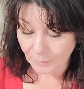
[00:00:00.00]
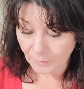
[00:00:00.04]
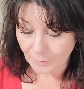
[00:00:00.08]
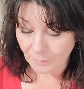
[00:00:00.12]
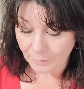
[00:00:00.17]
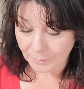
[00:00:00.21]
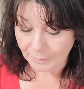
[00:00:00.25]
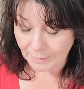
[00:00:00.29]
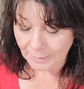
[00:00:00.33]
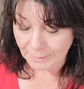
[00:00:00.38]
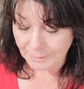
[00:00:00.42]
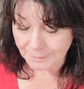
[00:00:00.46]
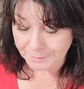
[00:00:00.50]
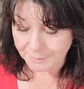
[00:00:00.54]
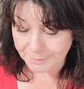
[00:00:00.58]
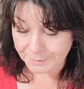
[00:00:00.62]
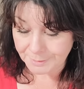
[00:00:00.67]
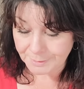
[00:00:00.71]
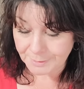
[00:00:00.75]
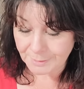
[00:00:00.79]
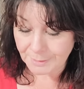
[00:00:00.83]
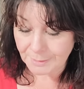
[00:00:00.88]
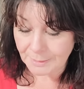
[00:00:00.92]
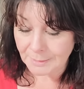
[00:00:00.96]

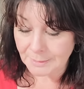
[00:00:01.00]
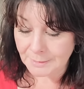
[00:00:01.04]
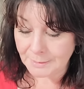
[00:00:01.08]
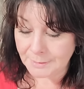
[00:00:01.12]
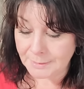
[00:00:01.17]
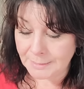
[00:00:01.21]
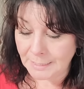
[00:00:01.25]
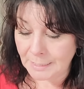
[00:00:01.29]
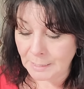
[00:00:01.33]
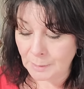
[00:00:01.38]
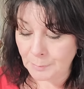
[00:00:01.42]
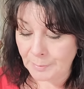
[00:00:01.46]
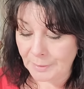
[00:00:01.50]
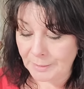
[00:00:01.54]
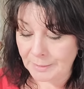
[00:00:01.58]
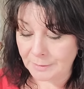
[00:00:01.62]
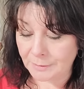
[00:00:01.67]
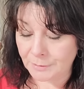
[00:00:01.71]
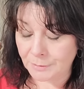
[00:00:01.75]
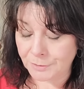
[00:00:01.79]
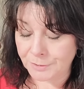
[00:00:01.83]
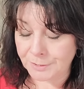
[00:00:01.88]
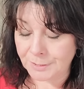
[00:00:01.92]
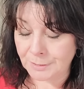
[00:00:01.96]
Yes. Ten of
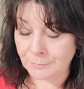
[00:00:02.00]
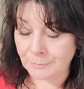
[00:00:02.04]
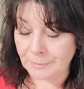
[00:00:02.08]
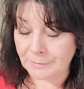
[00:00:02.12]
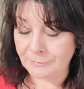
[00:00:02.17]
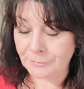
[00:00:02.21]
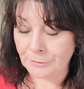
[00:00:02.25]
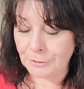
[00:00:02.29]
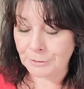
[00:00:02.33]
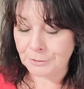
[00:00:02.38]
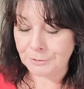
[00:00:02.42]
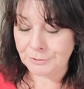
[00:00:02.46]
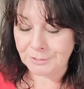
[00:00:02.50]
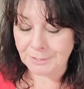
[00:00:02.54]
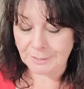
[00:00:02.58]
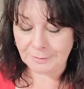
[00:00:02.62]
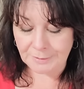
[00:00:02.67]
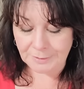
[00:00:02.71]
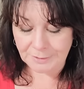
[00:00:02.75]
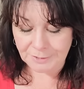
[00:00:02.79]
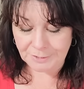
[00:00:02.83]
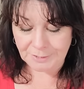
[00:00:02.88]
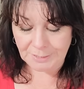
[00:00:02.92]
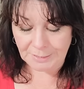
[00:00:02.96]
Pentacles in reverse in
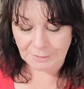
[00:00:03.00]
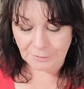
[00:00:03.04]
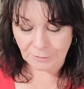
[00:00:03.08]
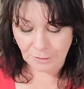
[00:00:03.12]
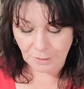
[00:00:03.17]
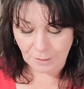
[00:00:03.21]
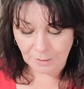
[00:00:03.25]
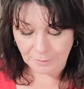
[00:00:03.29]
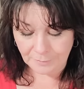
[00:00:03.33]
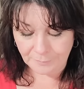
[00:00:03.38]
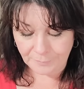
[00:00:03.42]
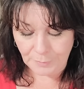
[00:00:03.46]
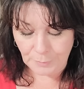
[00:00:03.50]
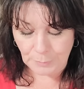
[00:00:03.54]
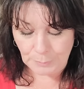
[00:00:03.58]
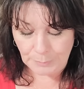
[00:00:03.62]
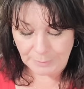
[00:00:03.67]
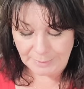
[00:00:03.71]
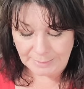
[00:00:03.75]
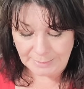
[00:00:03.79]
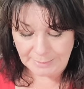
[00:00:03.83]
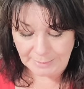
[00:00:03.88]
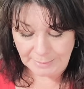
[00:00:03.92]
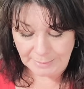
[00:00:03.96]
the center of the
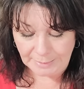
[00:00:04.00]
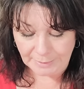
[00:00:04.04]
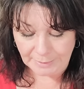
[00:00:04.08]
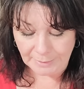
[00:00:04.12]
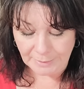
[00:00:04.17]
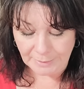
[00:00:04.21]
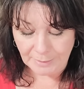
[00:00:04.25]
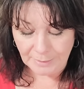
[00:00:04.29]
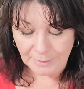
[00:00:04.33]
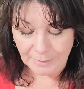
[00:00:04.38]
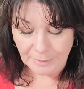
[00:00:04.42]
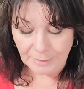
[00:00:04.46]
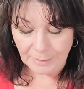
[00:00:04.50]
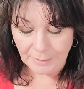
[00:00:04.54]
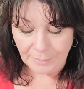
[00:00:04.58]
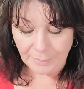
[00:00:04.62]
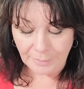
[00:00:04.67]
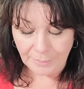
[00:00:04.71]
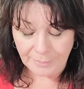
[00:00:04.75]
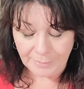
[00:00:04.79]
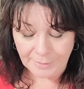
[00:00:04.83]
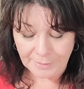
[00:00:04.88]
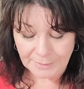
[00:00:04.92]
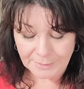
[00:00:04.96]
reading.
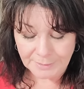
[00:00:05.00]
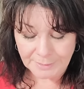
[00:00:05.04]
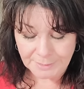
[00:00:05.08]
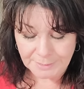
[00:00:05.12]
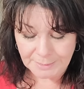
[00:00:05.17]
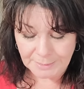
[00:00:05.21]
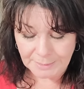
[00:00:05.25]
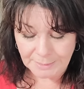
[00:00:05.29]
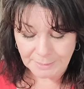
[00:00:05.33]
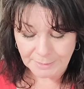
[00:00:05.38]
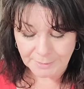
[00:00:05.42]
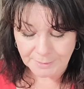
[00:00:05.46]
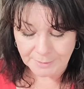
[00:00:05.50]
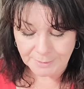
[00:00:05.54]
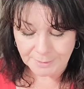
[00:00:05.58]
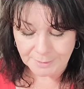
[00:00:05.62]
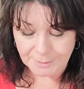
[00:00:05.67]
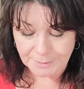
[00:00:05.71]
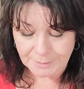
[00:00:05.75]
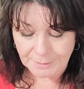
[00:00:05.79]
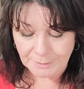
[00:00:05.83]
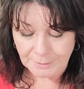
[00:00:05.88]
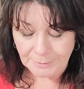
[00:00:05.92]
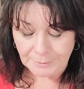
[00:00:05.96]
This is,